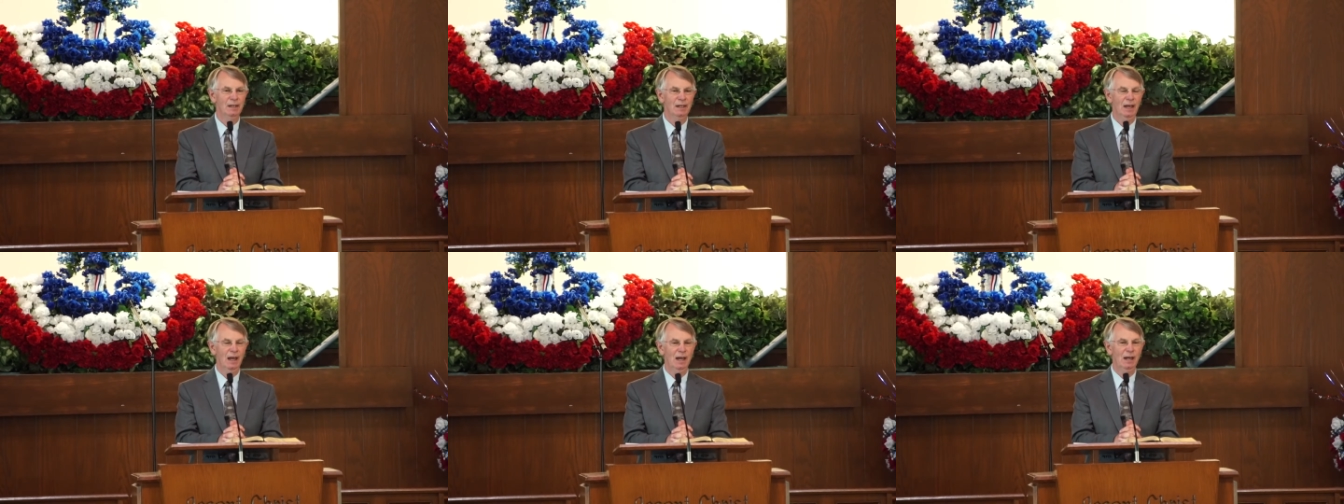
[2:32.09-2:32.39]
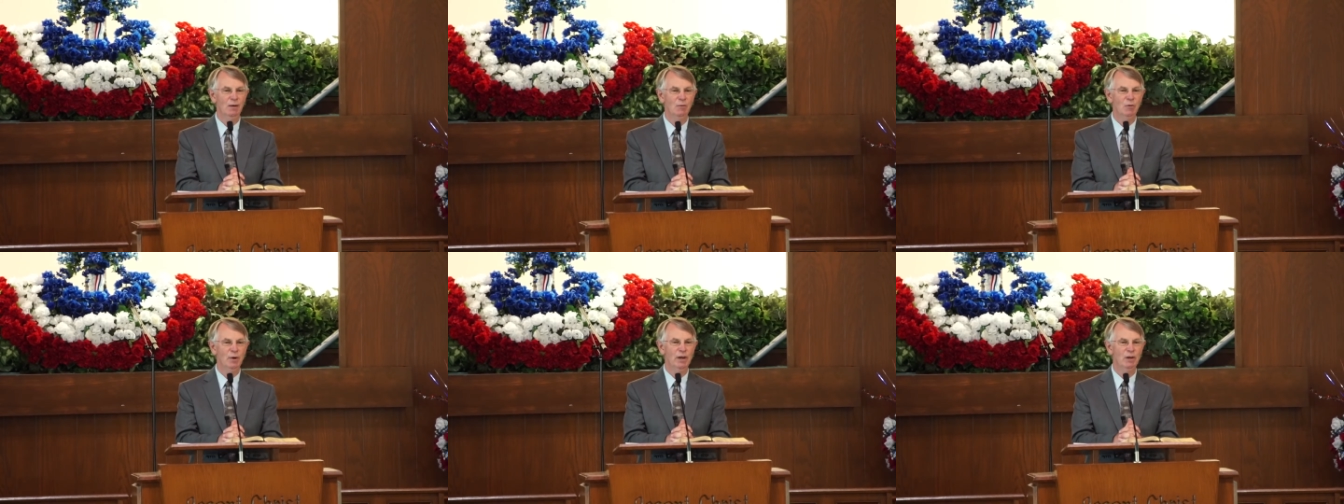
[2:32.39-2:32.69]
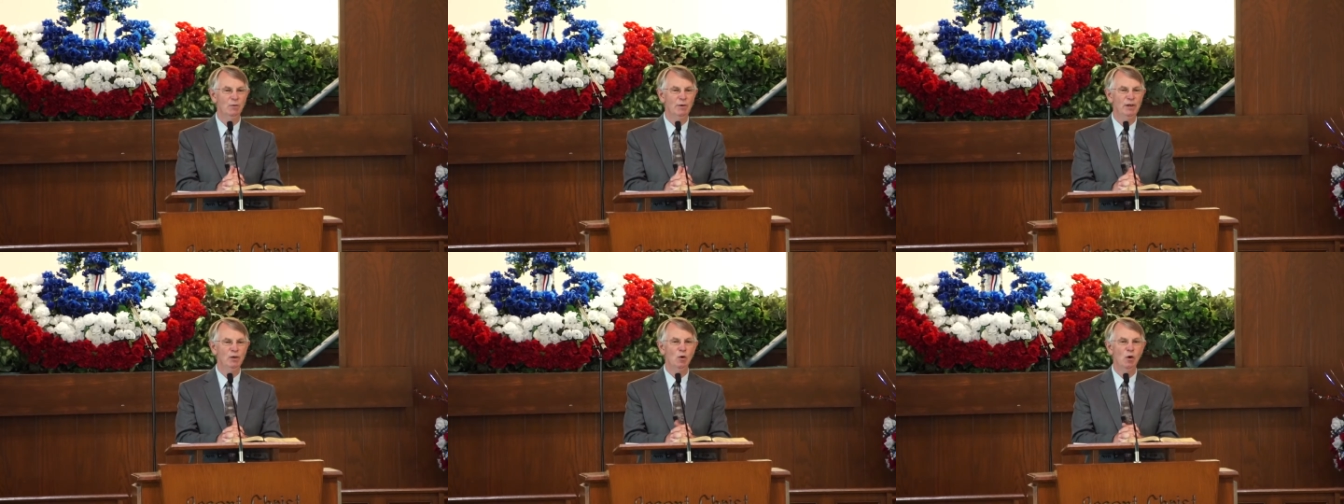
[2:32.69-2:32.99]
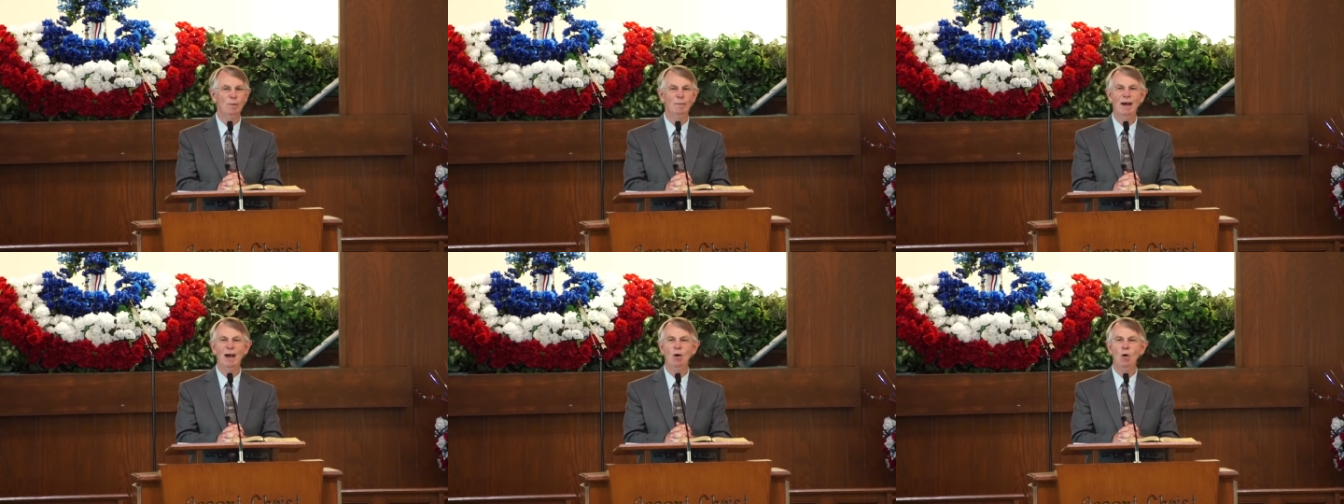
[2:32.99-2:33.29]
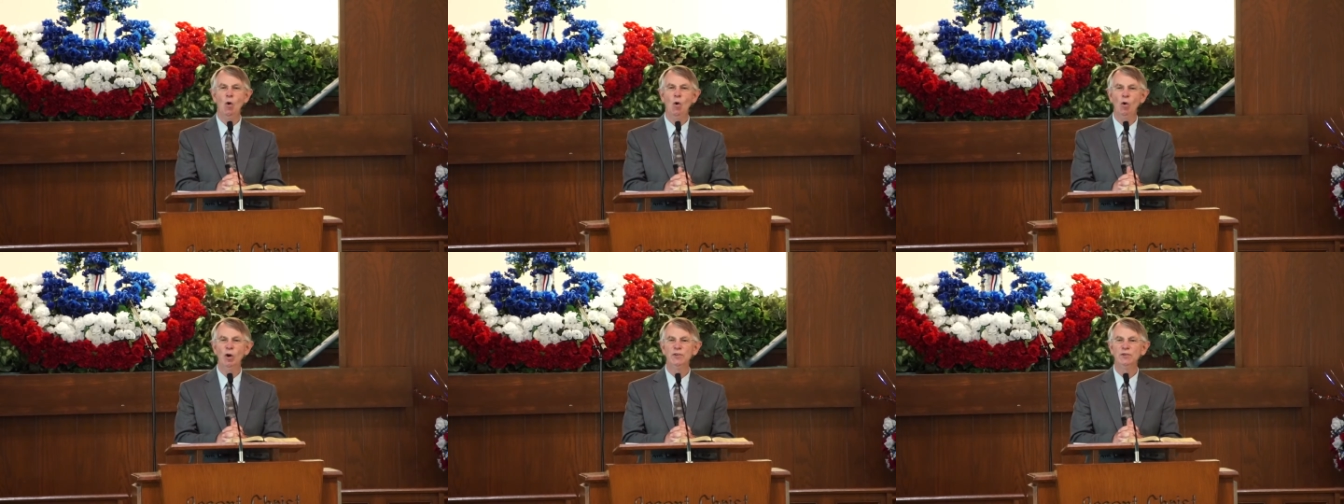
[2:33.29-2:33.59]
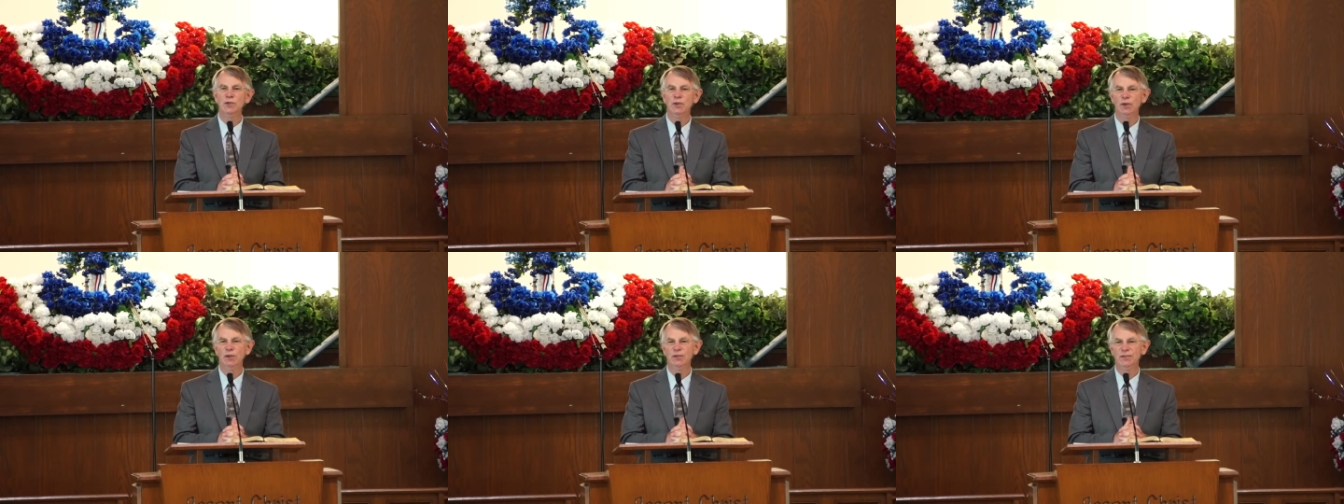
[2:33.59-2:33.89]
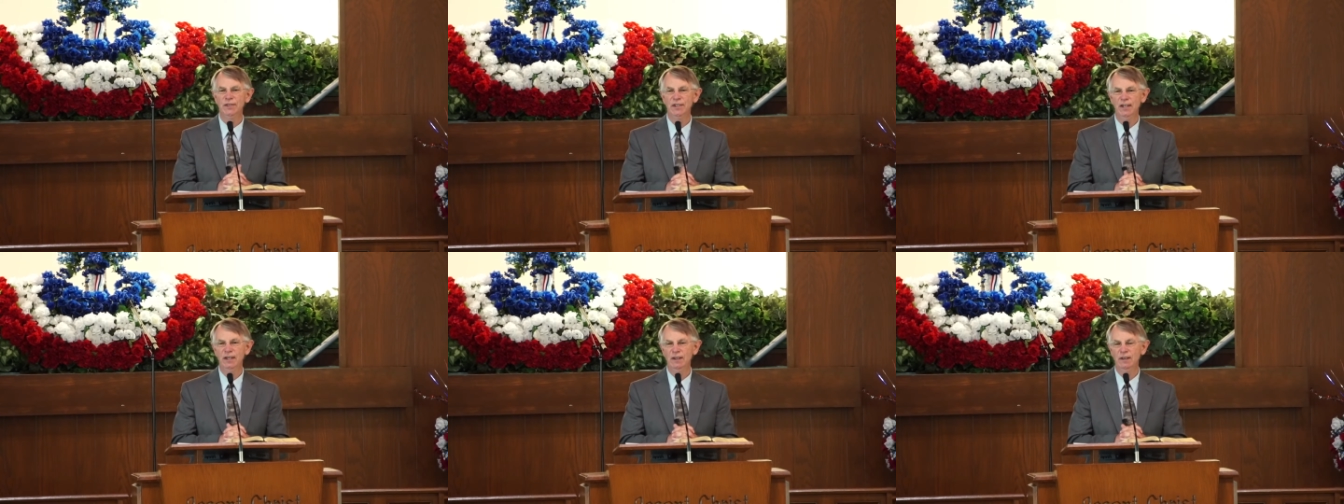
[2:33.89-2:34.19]
Uh, we, we know about
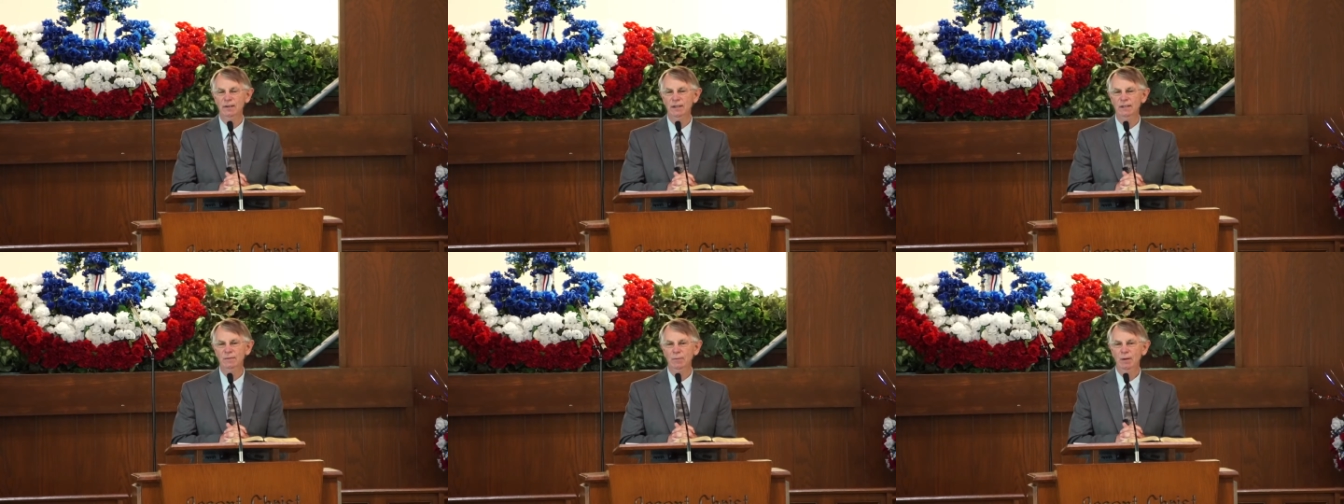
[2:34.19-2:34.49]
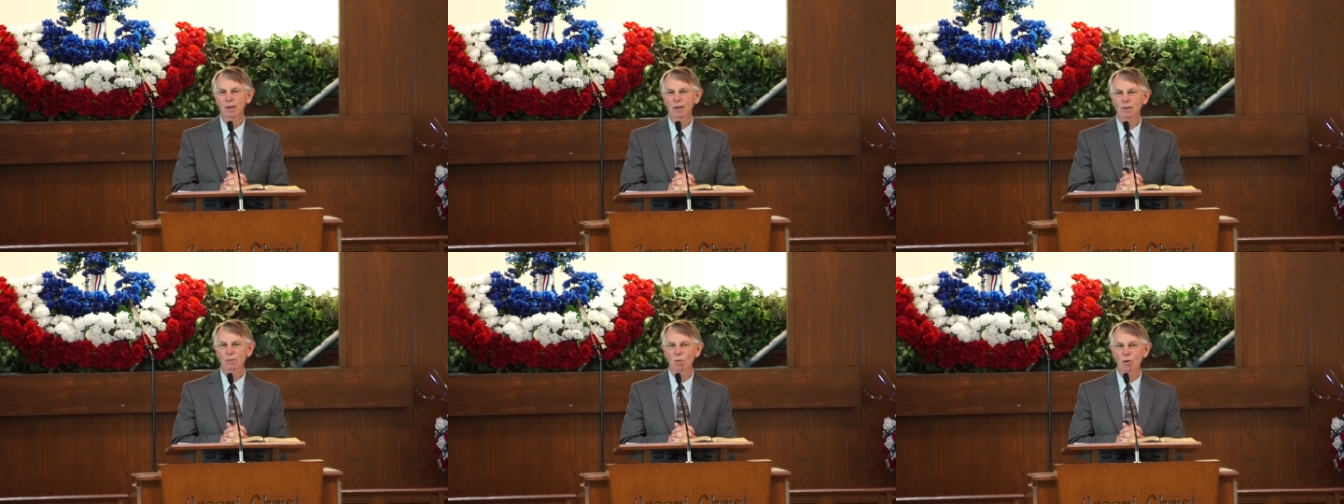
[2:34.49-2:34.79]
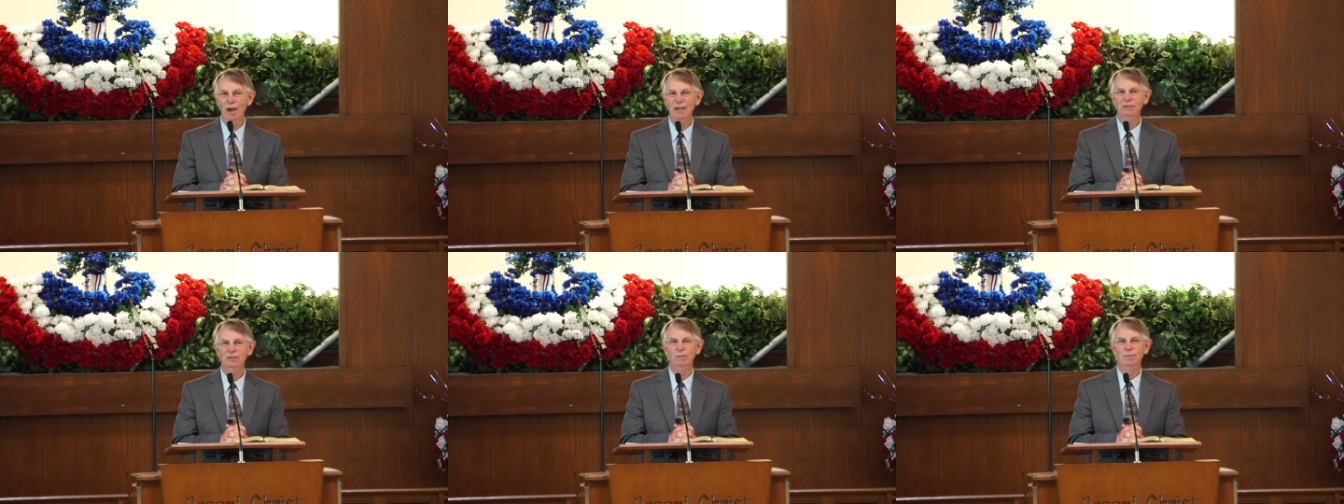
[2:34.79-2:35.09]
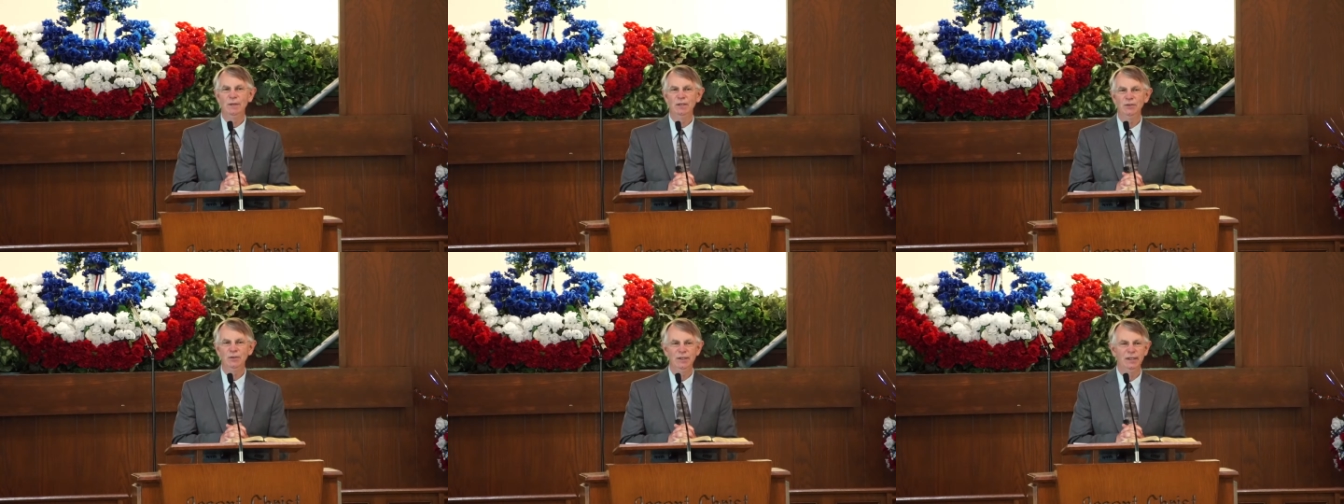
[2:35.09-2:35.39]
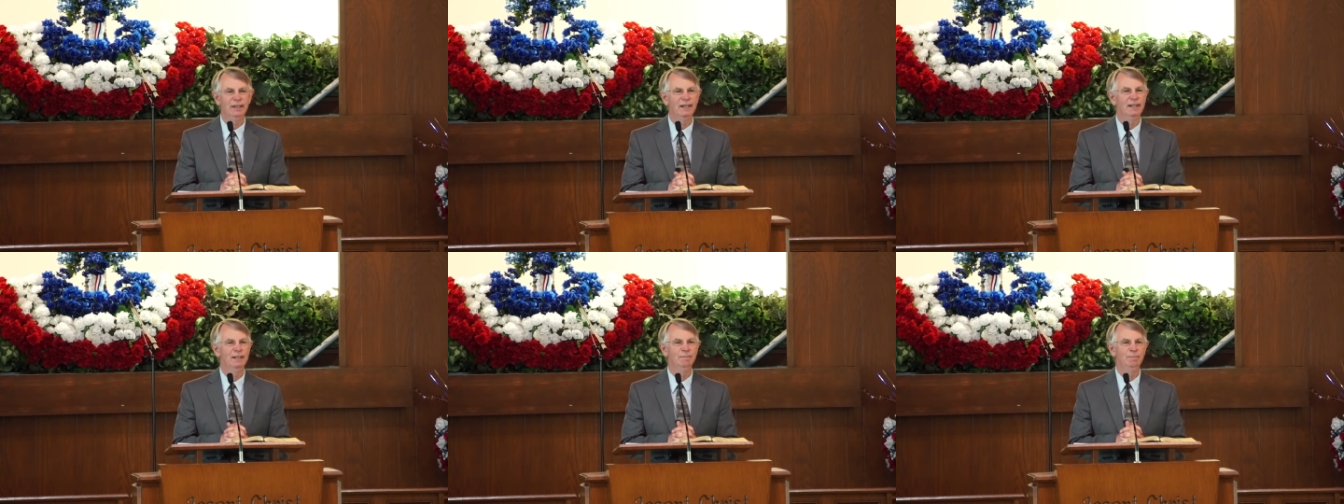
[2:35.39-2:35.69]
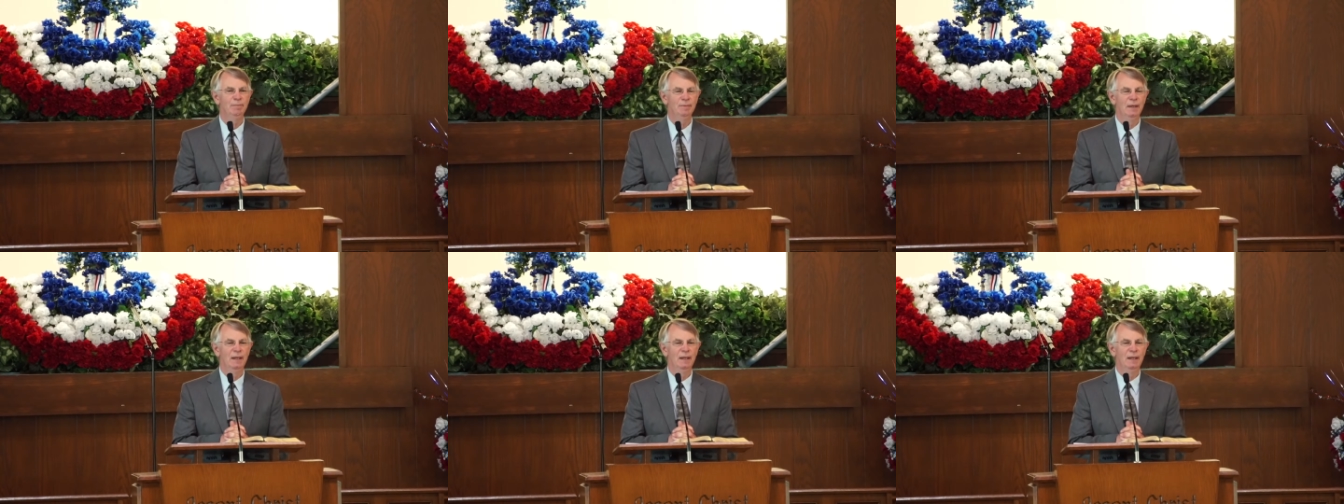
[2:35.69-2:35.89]
orchards here in West Michigan.